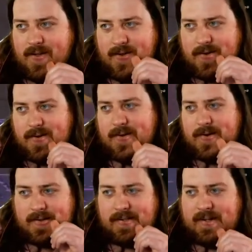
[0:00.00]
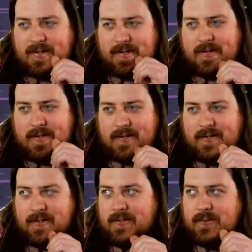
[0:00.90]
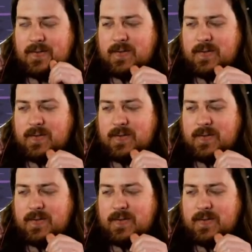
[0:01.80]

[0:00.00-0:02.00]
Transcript: Alright, Link. You and your